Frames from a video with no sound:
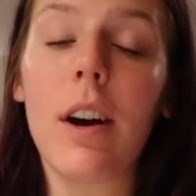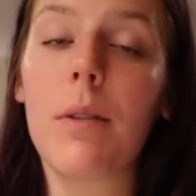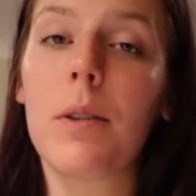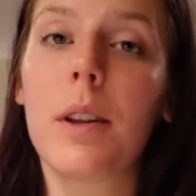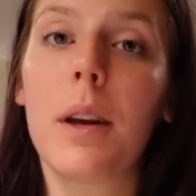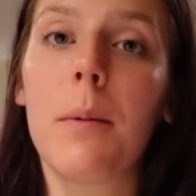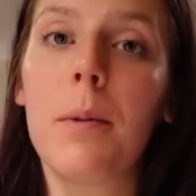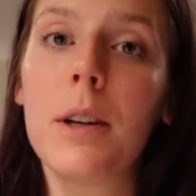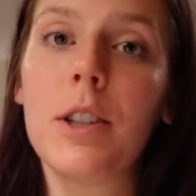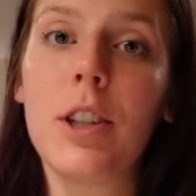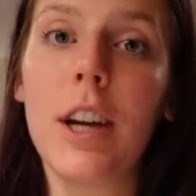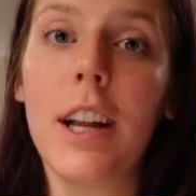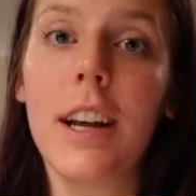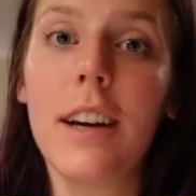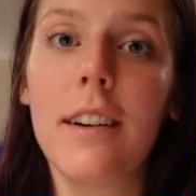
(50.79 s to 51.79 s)
I really
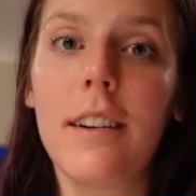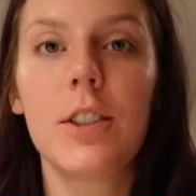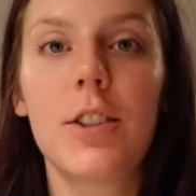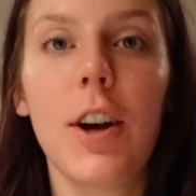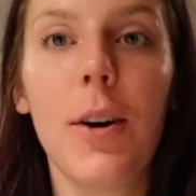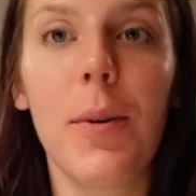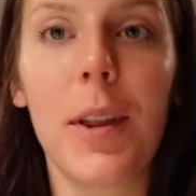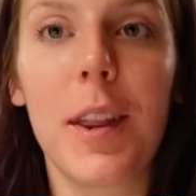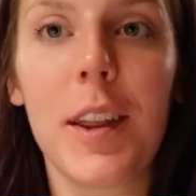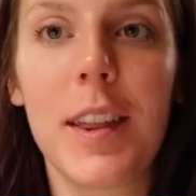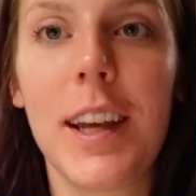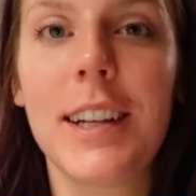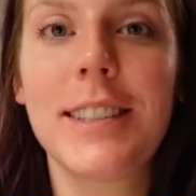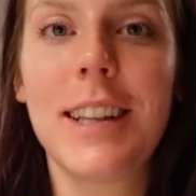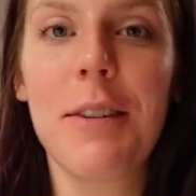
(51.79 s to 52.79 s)
appreciate it. So the
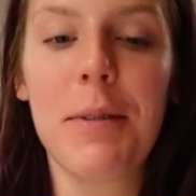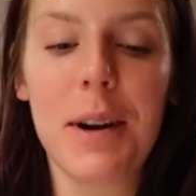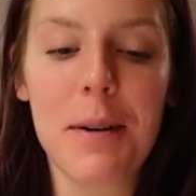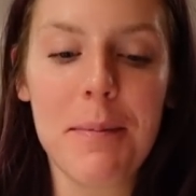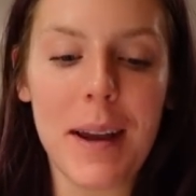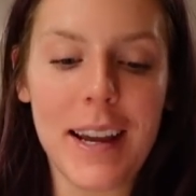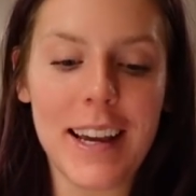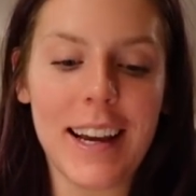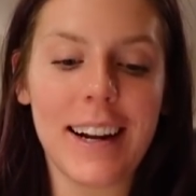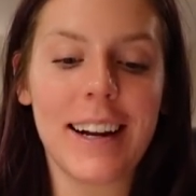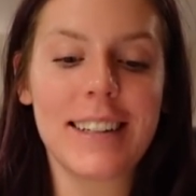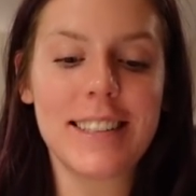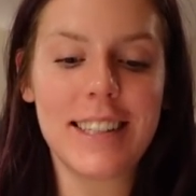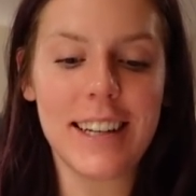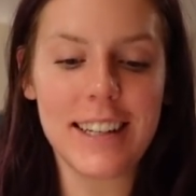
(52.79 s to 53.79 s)
things that we are
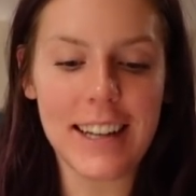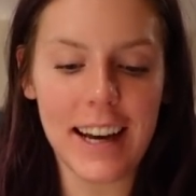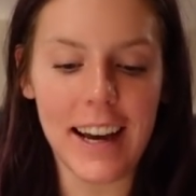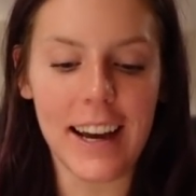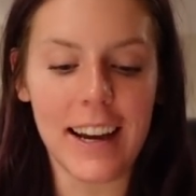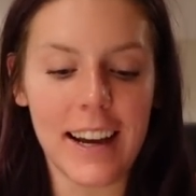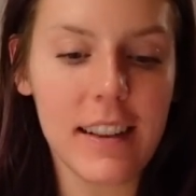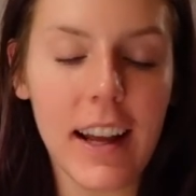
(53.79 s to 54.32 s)
making today,